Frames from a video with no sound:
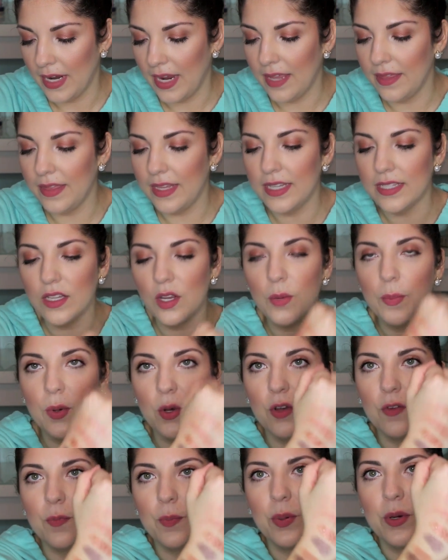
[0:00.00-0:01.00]
And these are
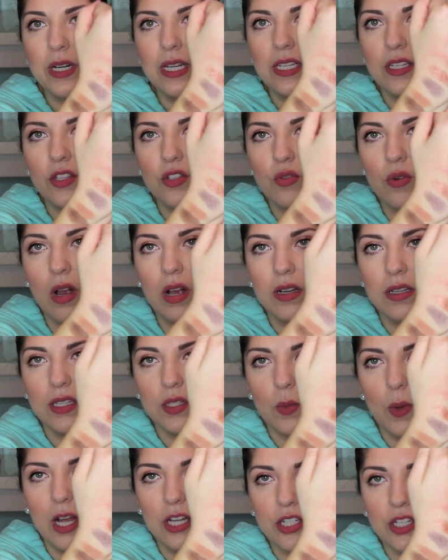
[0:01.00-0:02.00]
both pretty strong
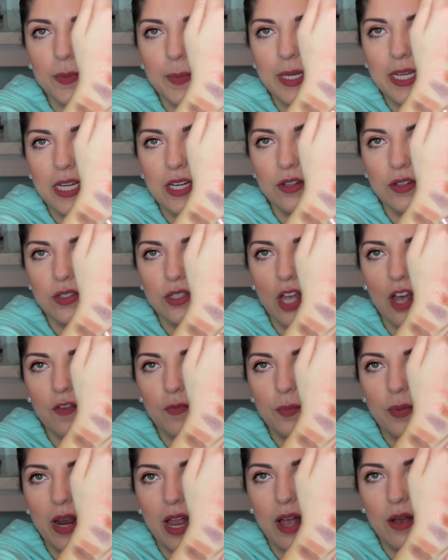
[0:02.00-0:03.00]
swatches, but here's
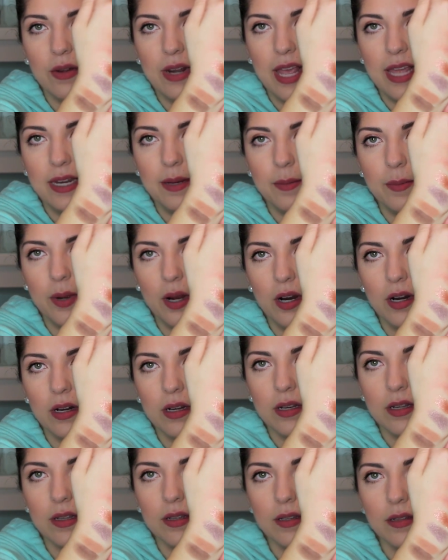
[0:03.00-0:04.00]
Soft Brown and
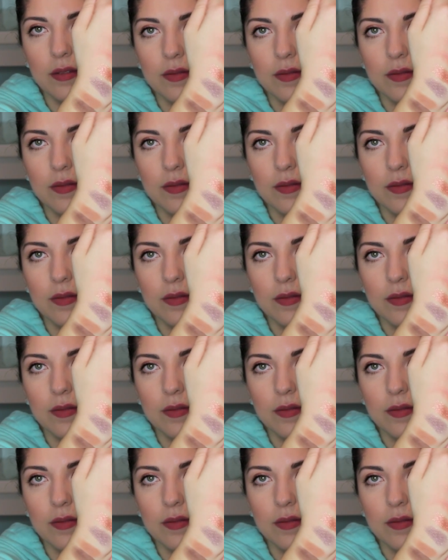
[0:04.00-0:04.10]
Embark.